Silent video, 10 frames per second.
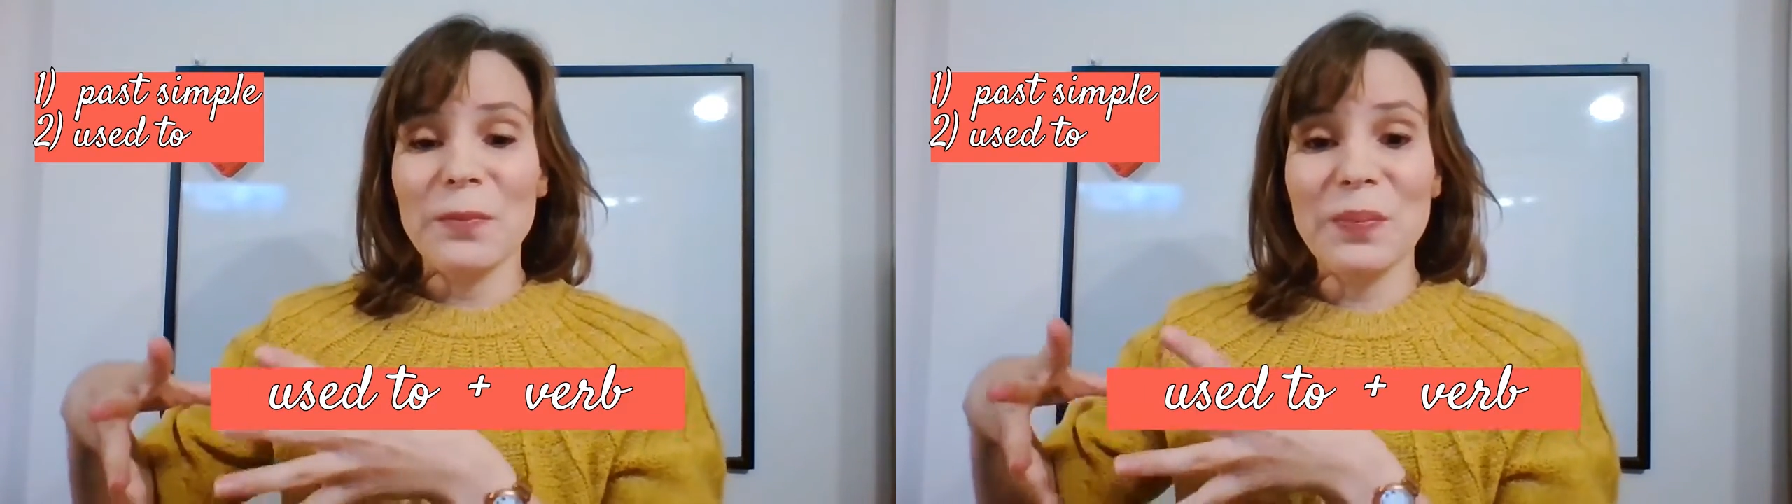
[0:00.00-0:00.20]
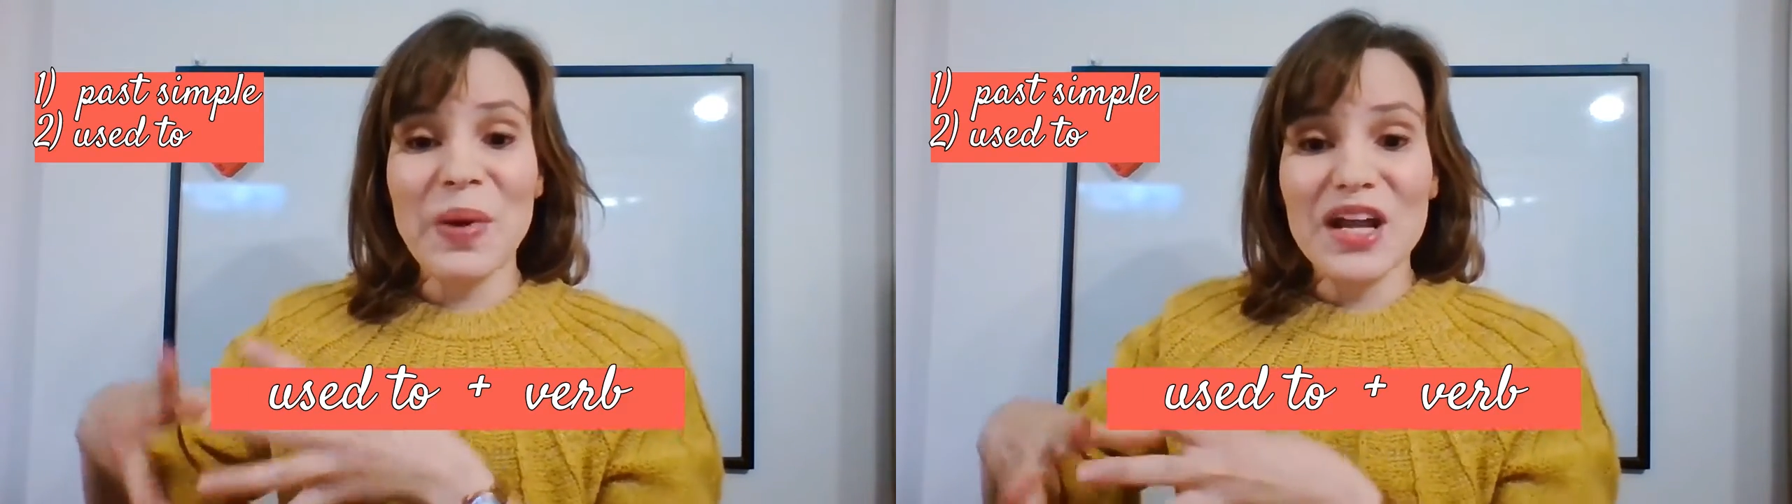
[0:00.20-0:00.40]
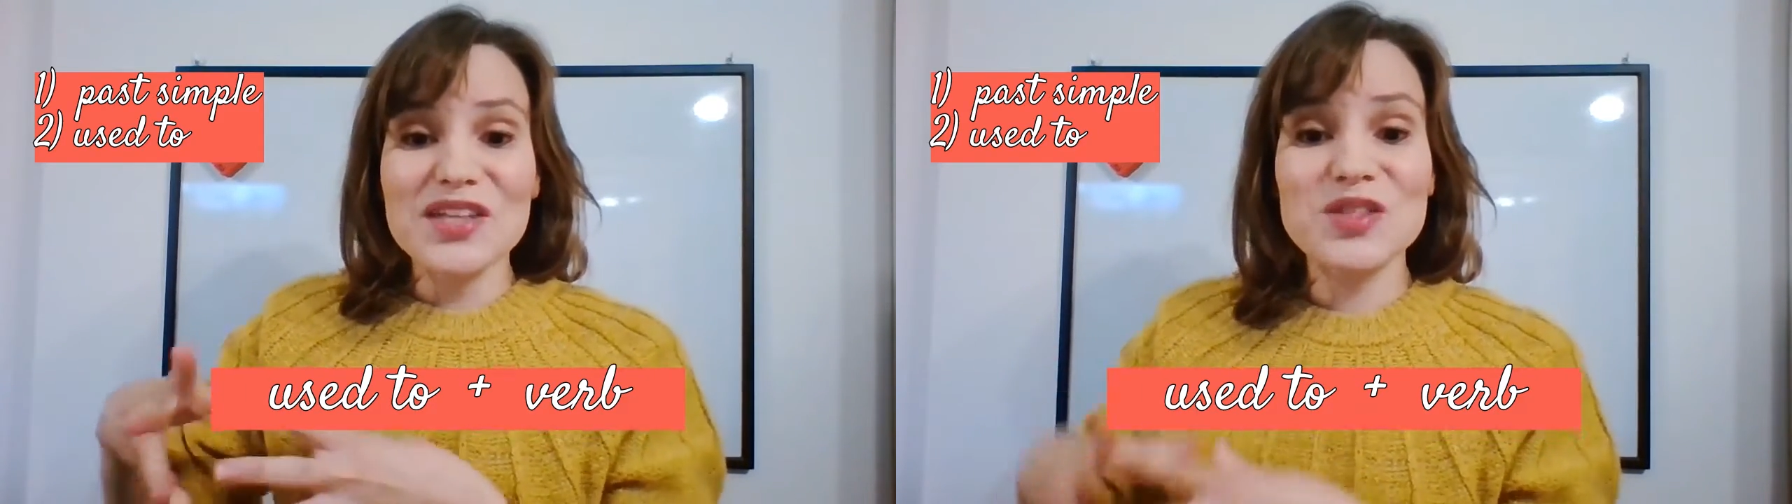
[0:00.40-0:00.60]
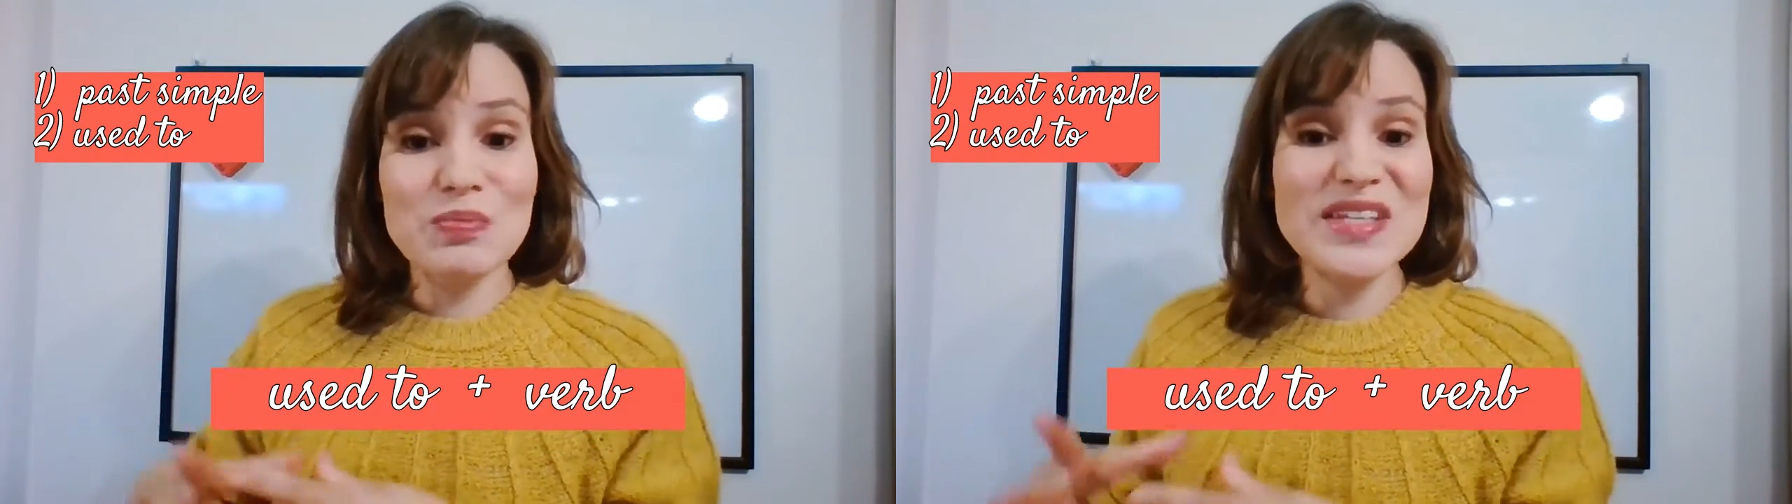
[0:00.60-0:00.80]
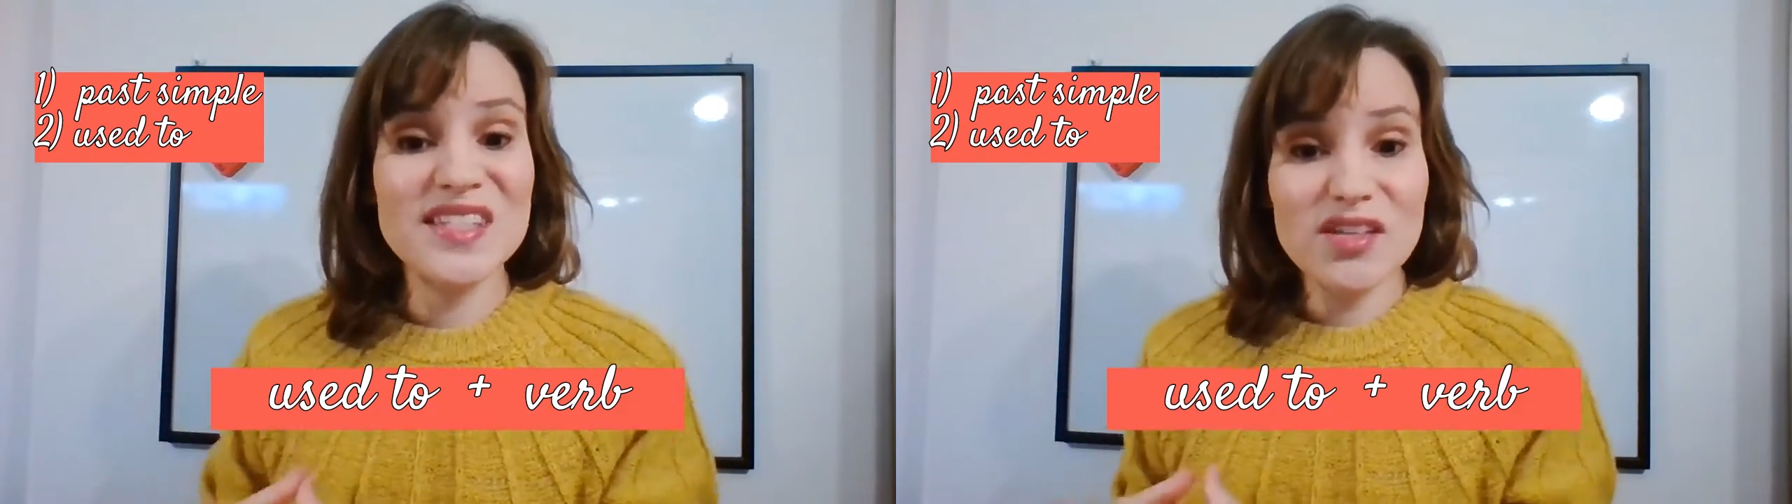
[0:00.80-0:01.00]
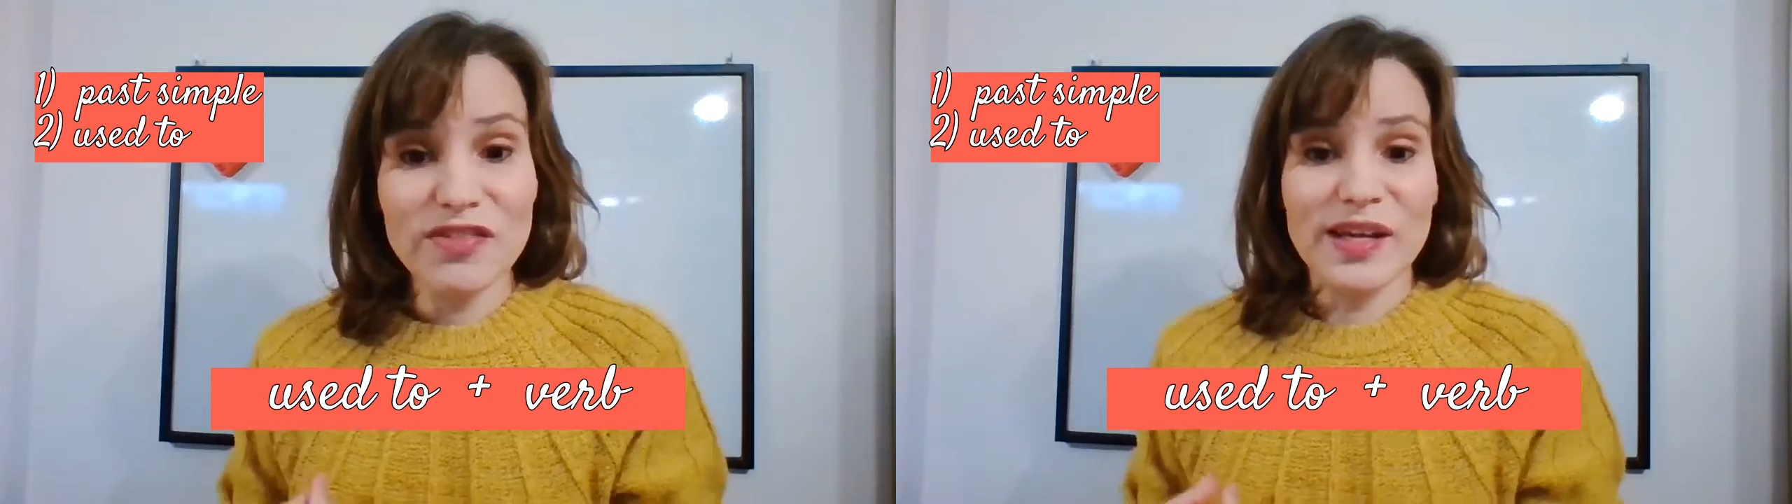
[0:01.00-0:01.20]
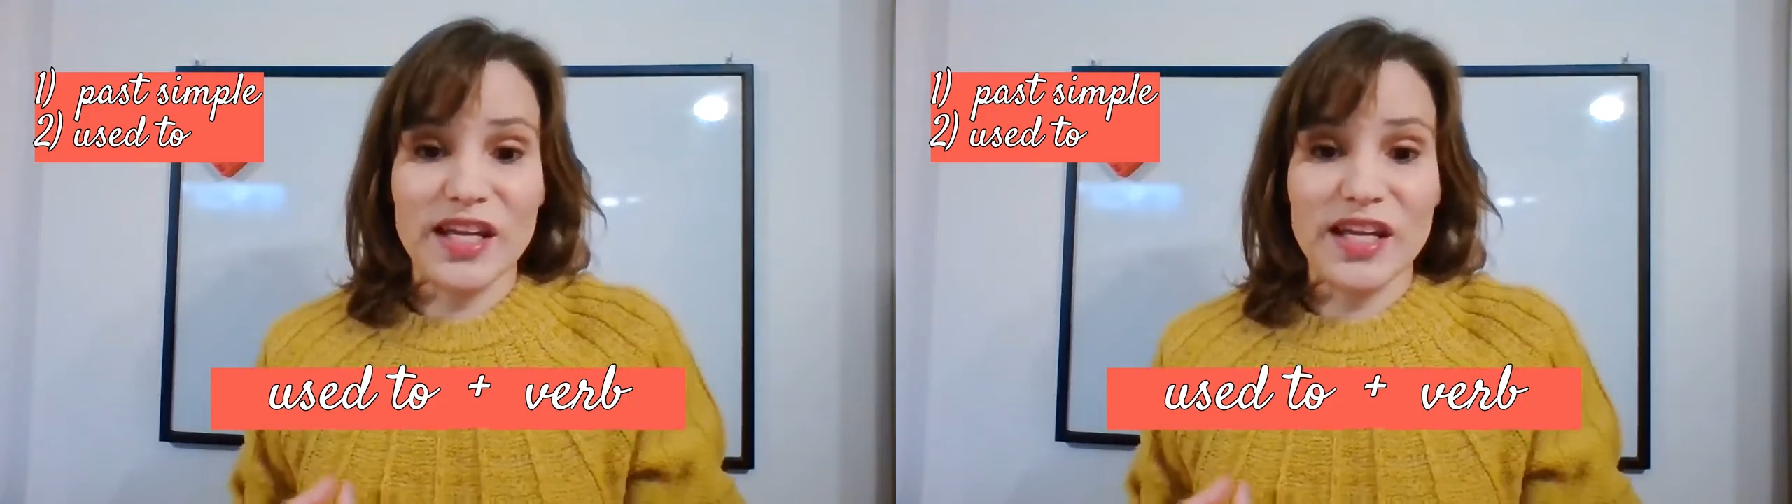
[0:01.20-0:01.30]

but it's specifically